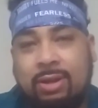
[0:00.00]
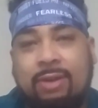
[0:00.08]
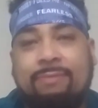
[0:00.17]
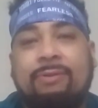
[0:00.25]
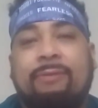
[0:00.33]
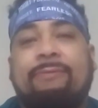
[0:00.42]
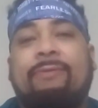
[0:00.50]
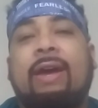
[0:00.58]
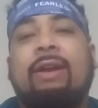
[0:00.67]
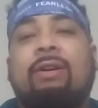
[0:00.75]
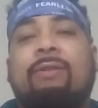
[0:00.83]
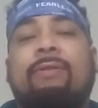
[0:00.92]
If your
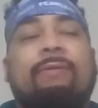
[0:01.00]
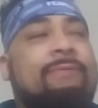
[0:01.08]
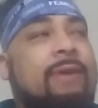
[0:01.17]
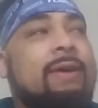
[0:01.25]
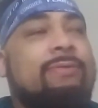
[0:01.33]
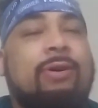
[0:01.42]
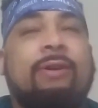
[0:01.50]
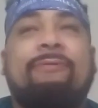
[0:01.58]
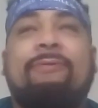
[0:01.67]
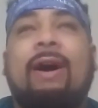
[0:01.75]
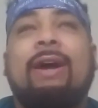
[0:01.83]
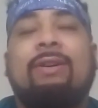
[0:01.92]
favorite
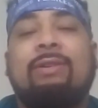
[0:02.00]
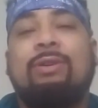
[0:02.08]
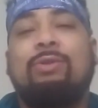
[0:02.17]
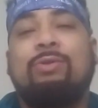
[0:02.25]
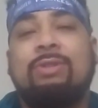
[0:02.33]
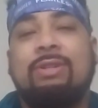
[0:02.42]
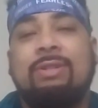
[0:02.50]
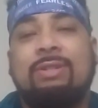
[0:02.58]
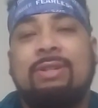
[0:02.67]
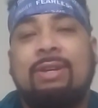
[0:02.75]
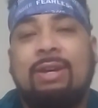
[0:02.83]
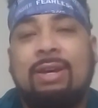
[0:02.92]
fighter
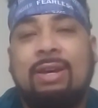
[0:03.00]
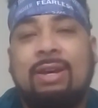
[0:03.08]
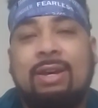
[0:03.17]
loses,